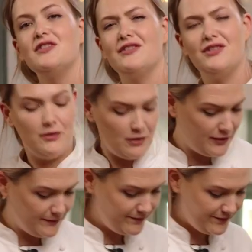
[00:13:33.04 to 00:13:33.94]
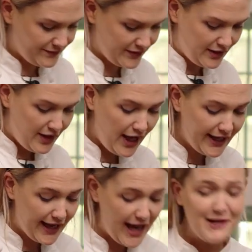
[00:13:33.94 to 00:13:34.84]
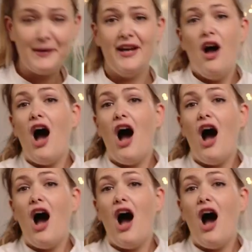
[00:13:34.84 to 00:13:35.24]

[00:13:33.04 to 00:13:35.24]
because it's too hot. Okay, anyway,